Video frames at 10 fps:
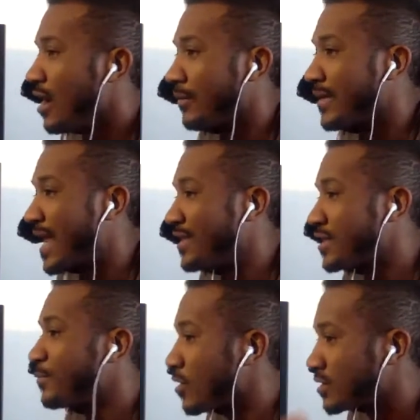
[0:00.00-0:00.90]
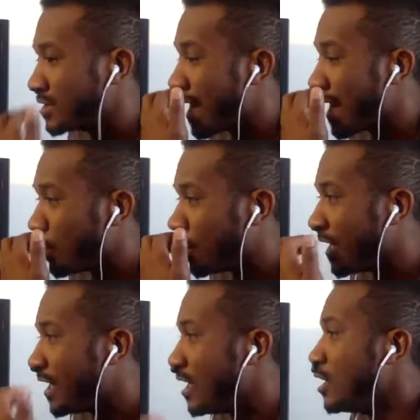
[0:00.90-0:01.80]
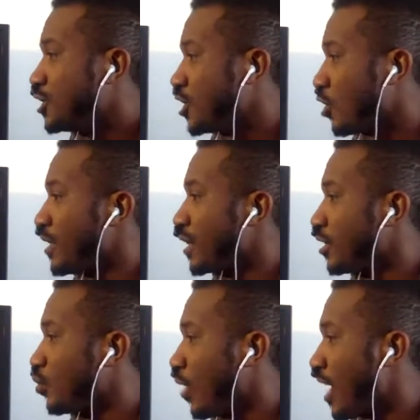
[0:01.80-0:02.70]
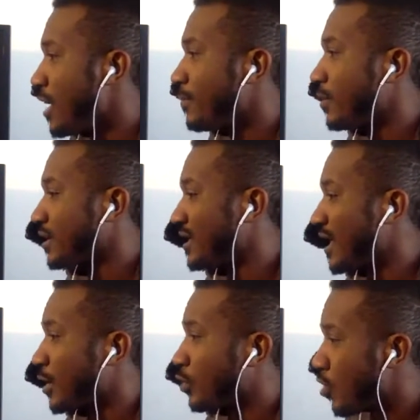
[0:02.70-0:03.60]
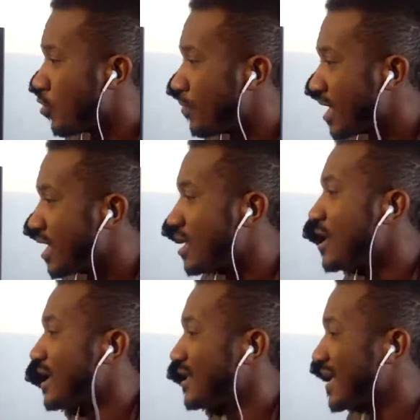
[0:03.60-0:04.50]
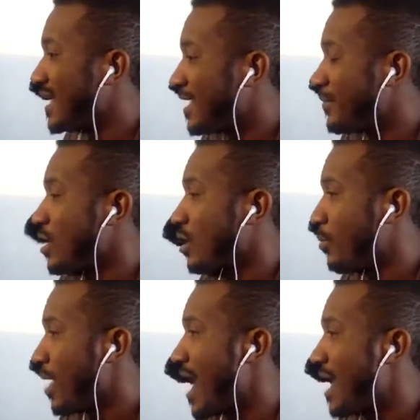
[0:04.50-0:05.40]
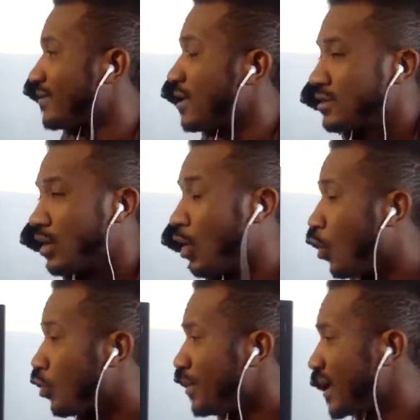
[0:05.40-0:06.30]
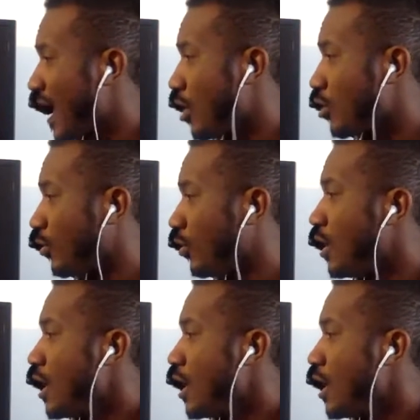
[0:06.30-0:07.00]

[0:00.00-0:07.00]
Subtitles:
Can this person not only show me a good way, but can they grow me? Can they get me on a path to hold me accountable?